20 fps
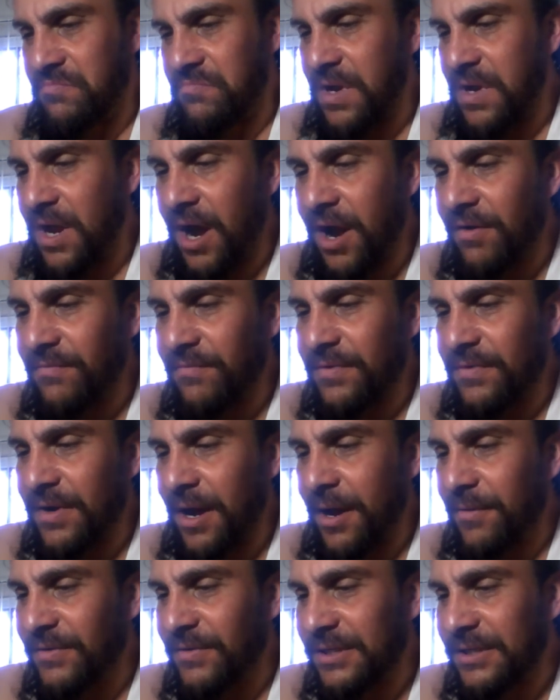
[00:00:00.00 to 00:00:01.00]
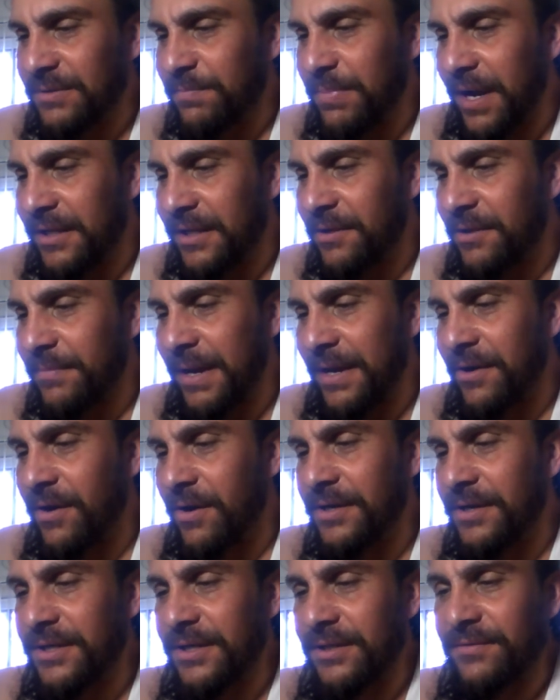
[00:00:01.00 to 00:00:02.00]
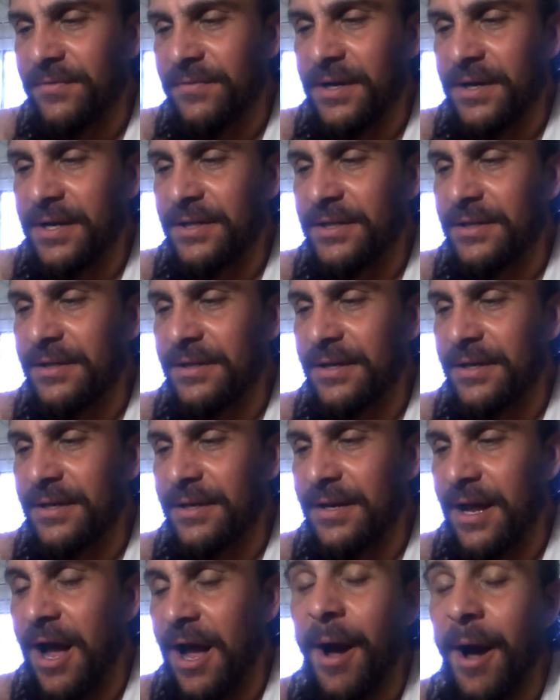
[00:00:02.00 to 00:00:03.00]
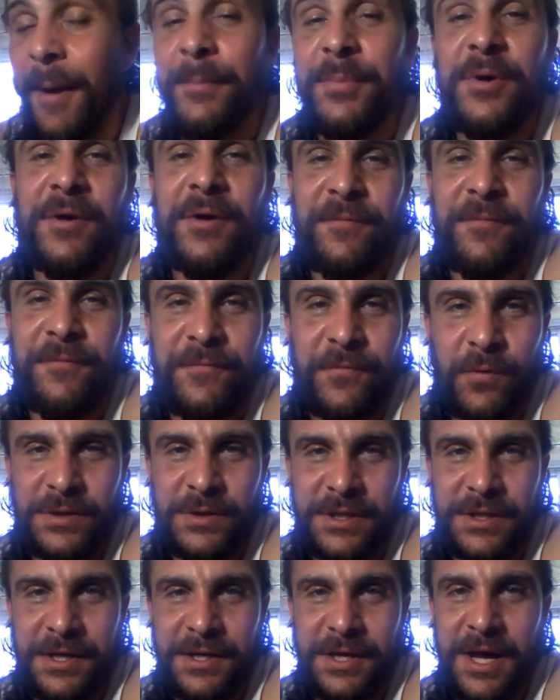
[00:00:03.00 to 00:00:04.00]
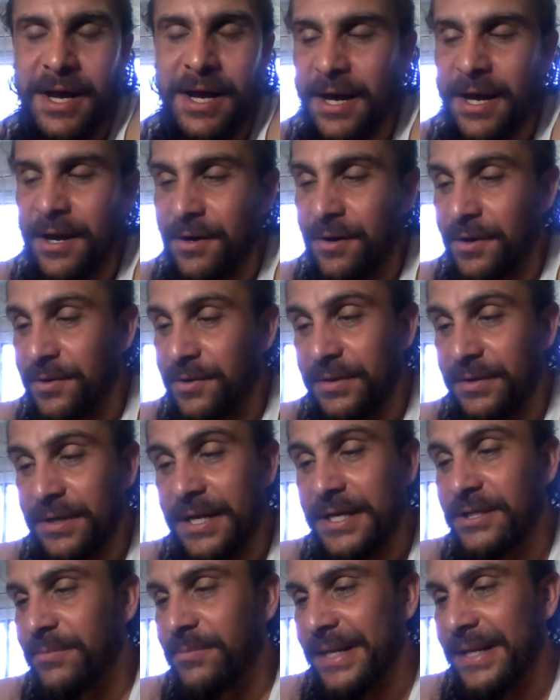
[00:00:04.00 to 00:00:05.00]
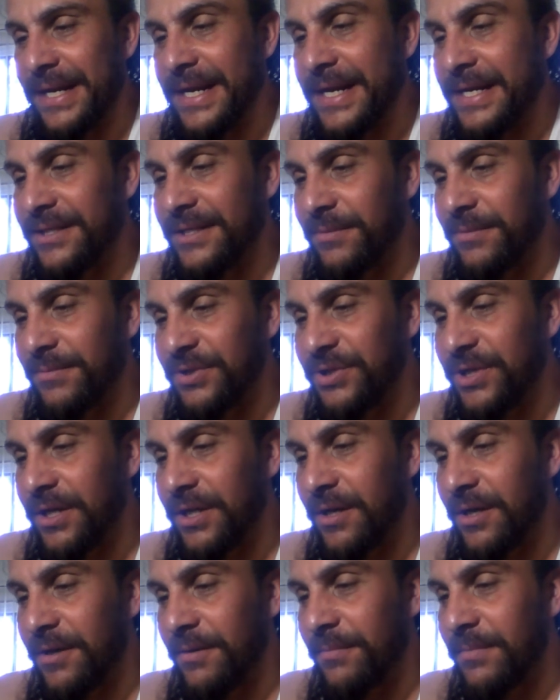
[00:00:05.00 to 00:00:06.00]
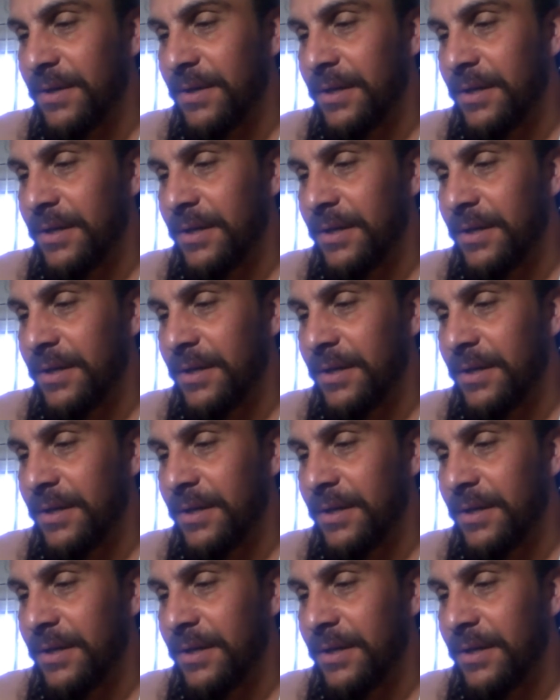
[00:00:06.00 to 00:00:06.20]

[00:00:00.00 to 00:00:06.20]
not respecting him at all and just fucking, I'm going to force a knockout on you. Then he's going to be eating some shit up.